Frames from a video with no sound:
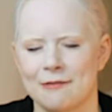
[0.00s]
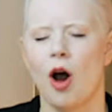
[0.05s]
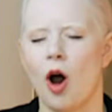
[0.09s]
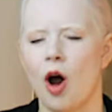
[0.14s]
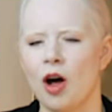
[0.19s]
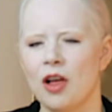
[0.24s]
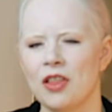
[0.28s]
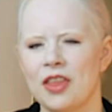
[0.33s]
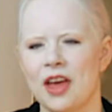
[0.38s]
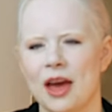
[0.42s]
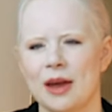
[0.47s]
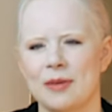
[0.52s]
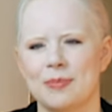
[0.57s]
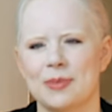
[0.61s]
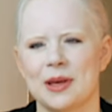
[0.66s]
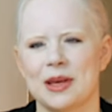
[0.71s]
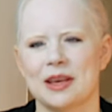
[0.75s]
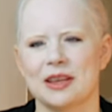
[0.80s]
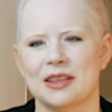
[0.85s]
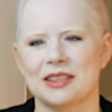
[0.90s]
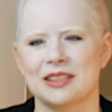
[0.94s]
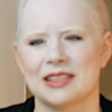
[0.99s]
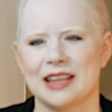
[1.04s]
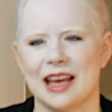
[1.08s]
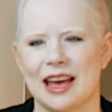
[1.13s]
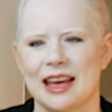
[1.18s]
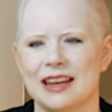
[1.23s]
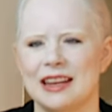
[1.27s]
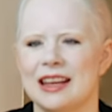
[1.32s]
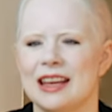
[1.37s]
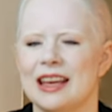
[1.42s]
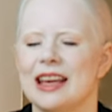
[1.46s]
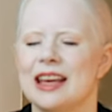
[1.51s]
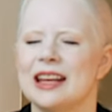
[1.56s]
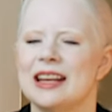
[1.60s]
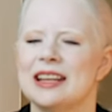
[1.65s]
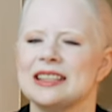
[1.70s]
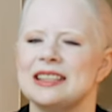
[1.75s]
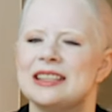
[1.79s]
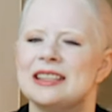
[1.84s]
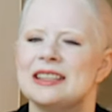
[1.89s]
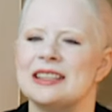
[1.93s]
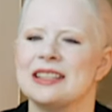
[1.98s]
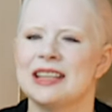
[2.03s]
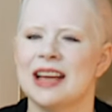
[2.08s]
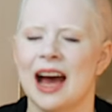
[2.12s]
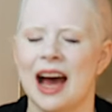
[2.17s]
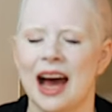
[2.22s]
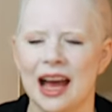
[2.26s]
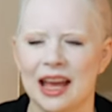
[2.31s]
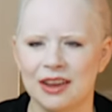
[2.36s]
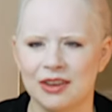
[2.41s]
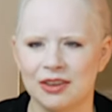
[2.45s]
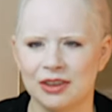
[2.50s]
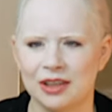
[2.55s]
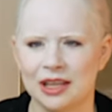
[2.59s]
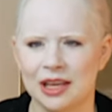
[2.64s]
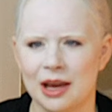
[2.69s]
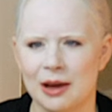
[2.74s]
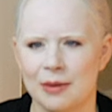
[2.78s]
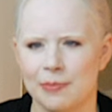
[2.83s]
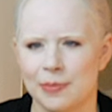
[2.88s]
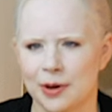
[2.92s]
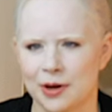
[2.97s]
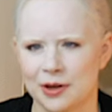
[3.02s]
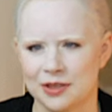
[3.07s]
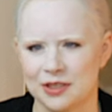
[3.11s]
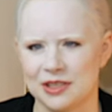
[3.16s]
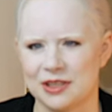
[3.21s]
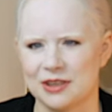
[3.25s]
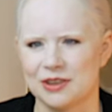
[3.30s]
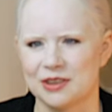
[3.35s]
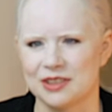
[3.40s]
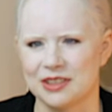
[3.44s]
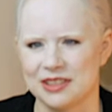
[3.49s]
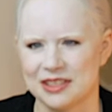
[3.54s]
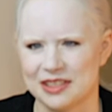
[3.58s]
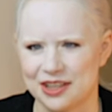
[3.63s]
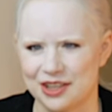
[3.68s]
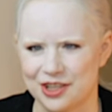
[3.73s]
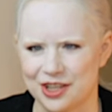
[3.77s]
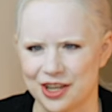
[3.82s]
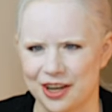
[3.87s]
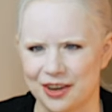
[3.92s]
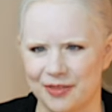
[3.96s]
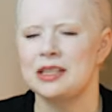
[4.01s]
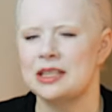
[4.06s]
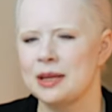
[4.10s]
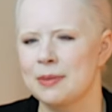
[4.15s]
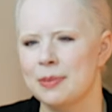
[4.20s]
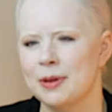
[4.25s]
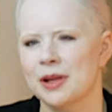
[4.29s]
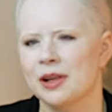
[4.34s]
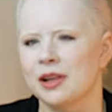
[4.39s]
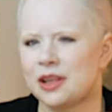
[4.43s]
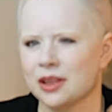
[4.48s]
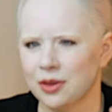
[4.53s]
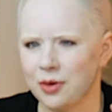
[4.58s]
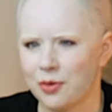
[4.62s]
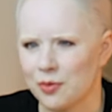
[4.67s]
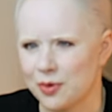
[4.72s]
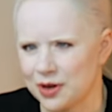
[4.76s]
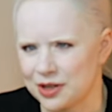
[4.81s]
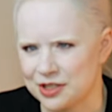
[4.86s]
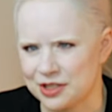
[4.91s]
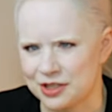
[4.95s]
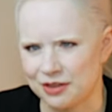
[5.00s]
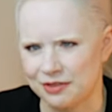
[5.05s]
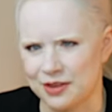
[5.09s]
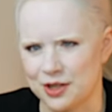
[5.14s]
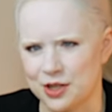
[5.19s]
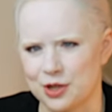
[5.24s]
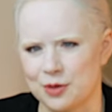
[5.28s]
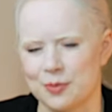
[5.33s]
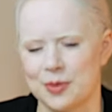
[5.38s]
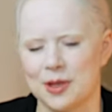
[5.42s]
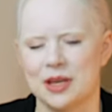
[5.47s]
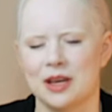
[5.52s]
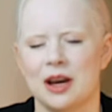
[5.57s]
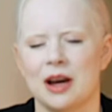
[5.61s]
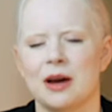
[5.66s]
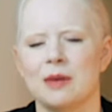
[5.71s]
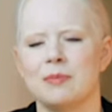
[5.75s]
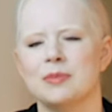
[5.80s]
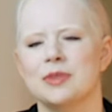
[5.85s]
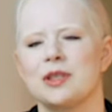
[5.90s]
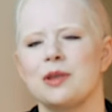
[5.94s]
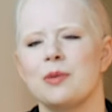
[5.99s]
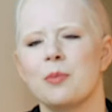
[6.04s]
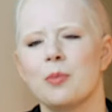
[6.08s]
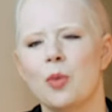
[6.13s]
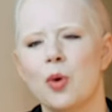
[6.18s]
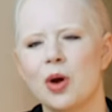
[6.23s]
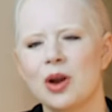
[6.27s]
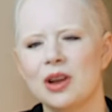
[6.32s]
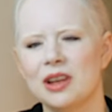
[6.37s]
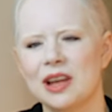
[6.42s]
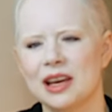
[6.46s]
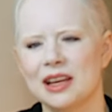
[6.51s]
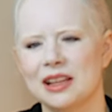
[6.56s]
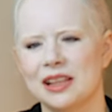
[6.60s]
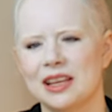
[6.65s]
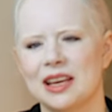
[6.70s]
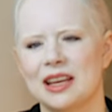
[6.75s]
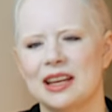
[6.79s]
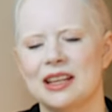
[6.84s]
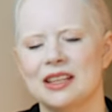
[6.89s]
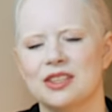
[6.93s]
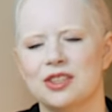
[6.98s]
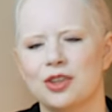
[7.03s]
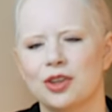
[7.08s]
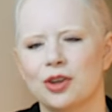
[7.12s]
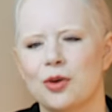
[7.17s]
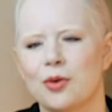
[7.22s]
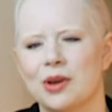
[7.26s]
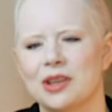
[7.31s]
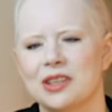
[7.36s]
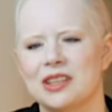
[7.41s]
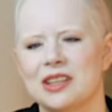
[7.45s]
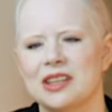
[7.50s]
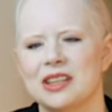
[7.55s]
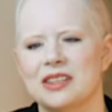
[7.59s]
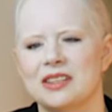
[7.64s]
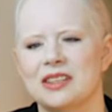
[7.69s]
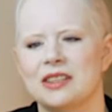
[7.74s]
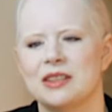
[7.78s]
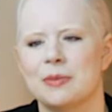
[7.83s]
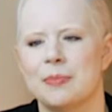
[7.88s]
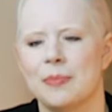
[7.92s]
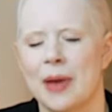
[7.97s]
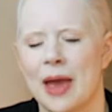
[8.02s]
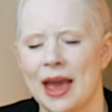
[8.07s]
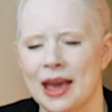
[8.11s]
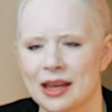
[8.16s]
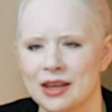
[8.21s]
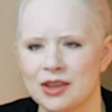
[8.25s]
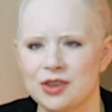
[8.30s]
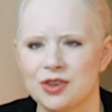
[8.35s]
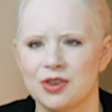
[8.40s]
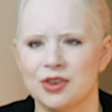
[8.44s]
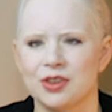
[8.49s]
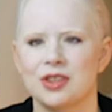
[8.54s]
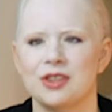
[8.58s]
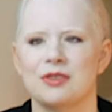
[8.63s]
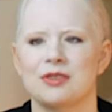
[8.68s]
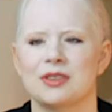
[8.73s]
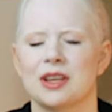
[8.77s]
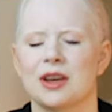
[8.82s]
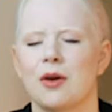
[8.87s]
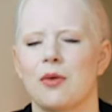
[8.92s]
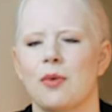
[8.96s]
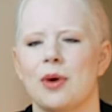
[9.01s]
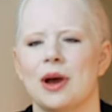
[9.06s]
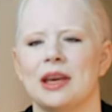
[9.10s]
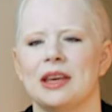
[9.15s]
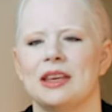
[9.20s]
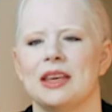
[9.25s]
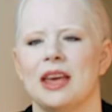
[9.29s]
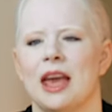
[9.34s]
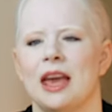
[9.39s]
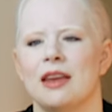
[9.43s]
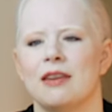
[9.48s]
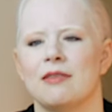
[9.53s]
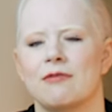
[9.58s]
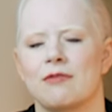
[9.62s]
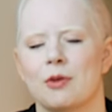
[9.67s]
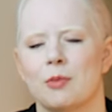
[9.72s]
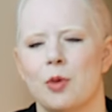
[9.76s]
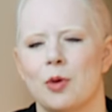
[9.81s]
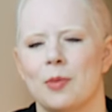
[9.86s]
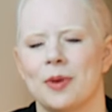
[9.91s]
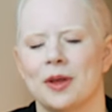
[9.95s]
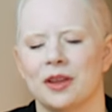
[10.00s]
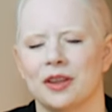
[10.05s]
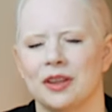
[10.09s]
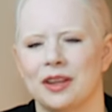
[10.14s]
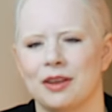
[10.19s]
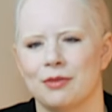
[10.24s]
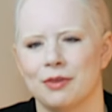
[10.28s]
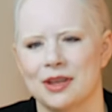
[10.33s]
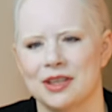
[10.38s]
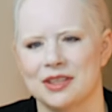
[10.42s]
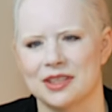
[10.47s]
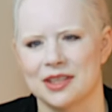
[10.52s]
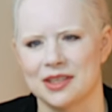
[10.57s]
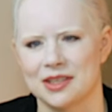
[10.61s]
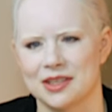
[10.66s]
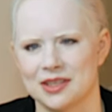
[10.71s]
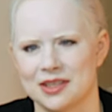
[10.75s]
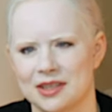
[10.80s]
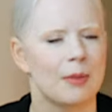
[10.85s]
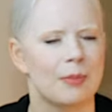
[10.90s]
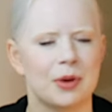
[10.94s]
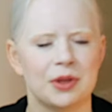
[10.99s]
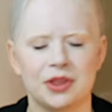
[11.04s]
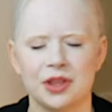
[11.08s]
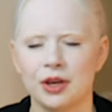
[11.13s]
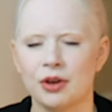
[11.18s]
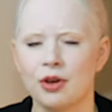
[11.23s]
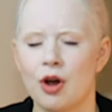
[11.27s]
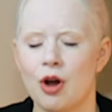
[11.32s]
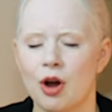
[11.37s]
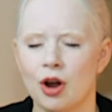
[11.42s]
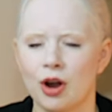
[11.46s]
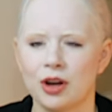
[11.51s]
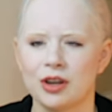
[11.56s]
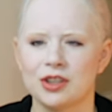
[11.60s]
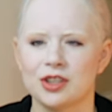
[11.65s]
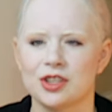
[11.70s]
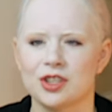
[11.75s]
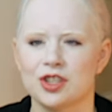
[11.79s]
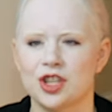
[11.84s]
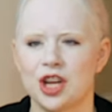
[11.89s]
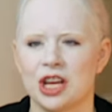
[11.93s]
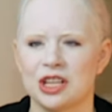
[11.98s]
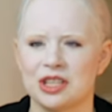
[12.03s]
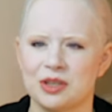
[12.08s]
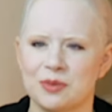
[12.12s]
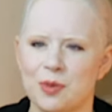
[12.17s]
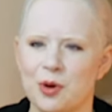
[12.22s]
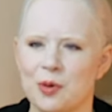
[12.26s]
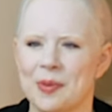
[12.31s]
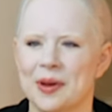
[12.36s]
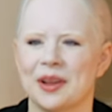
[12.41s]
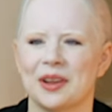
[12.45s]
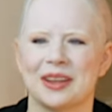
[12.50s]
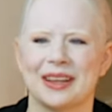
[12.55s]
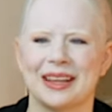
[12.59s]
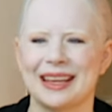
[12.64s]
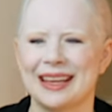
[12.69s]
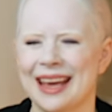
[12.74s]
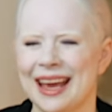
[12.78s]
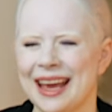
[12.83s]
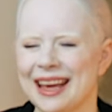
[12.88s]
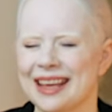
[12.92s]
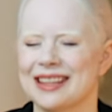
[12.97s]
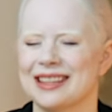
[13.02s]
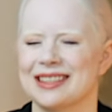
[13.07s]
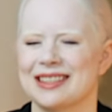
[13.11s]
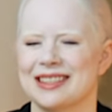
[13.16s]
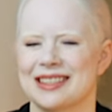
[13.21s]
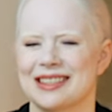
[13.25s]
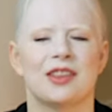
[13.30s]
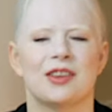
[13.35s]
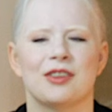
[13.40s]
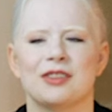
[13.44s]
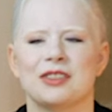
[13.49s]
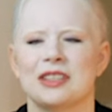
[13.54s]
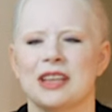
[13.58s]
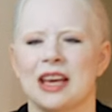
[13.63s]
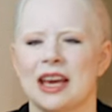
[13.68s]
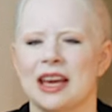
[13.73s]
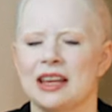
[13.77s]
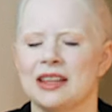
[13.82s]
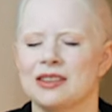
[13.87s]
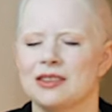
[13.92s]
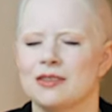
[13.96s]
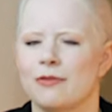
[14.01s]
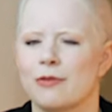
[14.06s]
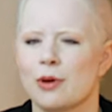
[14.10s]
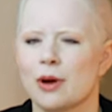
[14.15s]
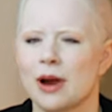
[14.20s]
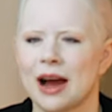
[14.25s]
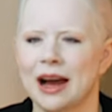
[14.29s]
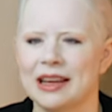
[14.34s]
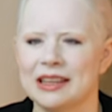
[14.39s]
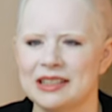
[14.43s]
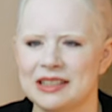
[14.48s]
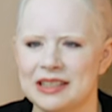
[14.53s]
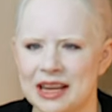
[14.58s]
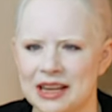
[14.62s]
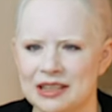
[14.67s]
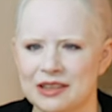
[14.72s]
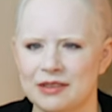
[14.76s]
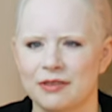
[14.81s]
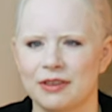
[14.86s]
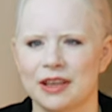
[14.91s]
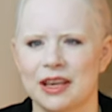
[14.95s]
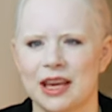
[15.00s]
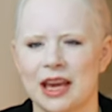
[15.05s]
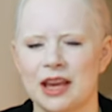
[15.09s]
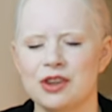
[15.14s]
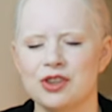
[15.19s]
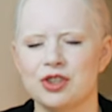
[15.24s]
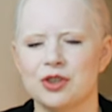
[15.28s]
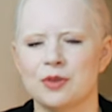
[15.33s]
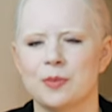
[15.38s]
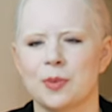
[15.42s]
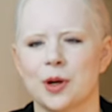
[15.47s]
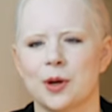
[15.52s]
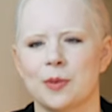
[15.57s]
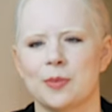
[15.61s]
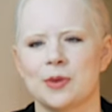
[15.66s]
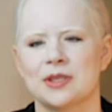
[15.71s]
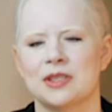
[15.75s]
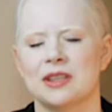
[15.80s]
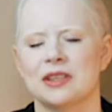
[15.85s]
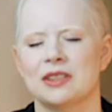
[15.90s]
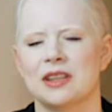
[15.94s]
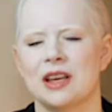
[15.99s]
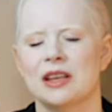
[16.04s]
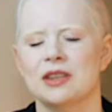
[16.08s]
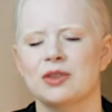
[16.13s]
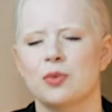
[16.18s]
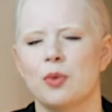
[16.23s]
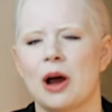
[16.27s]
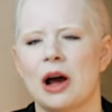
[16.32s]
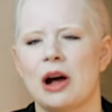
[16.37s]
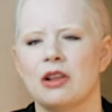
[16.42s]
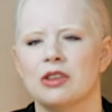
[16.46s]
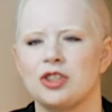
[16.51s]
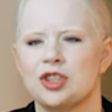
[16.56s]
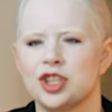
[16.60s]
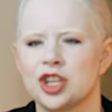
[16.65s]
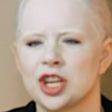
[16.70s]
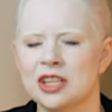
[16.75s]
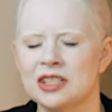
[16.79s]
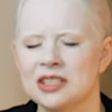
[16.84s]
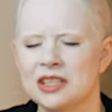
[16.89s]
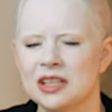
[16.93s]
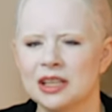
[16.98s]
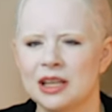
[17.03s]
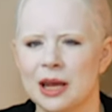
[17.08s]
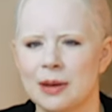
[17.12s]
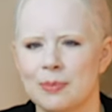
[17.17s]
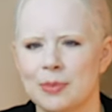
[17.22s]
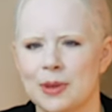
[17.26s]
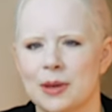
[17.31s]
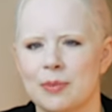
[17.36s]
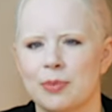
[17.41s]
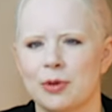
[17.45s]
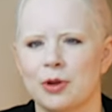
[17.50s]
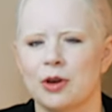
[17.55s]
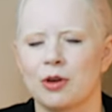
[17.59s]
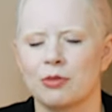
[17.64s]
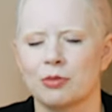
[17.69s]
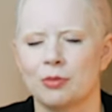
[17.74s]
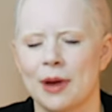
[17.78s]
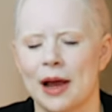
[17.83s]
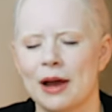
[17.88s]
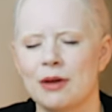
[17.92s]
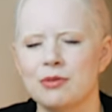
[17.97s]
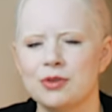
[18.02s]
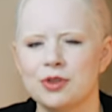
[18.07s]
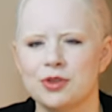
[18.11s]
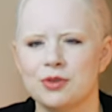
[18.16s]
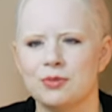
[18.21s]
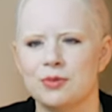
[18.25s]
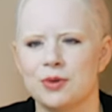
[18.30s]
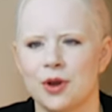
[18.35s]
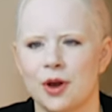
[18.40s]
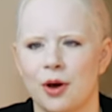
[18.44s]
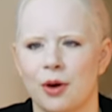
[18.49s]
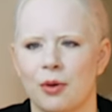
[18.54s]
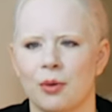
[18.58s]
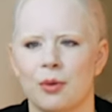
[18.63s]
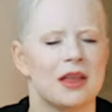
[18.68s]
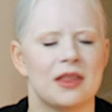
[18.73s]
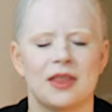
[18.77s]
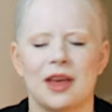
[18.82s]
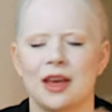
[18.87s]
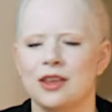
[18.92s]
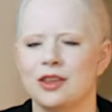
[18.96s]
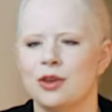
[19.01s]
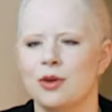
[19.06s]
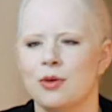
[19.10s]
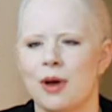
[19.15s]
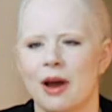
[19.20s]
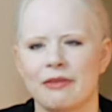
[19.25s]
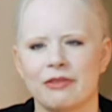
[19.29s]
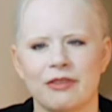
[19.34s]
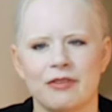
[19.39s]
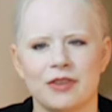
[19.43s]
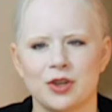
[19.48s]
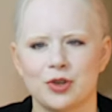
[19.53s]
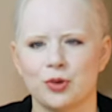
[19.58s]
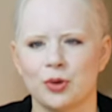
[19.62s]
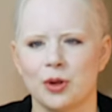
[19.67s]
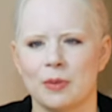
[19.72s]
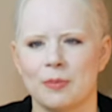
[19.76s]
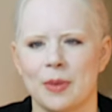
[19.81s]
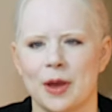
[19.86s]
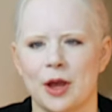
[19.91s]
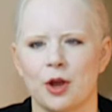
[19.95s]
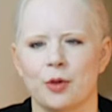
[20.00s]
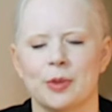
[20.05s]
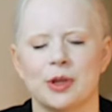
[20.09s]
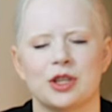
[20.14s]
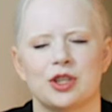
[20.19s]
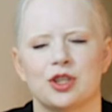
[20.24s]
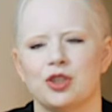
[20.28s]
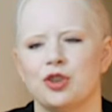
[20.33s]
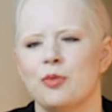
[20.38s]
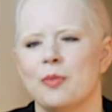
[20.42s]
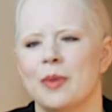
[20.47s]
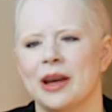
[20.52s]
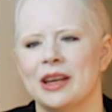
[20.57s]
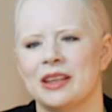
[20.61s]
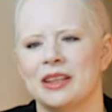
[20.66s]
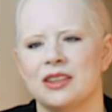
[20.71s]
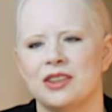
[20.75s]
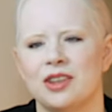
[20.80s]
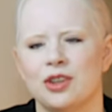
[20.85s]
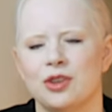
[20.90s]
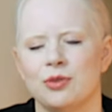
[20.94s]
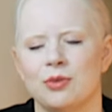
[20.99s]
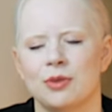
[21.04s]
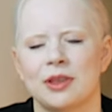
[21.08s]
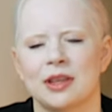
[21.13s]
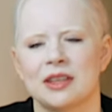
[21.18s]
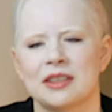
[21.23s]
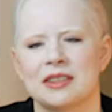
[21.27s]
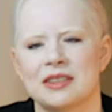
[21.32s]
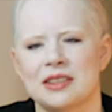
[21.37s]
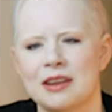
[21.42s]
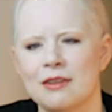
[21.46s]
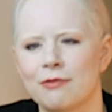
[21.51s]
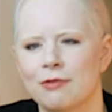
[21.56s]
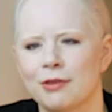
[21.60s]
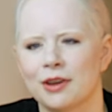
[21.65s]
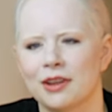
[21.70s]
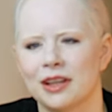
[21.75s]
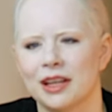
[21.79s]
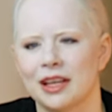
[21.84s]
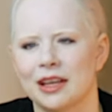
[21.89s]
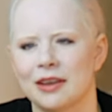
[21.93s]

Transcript: All that being said, it is entirely a personal decision. Typically, the worse your vision becomes, the more likely it is you're going to need to depend on using a white cane for mobility reasons. But there aren't just mobility canes. There's canes for identification purposes as well, just to let people around you know that you have a visual impairment, so you might need to do things differently.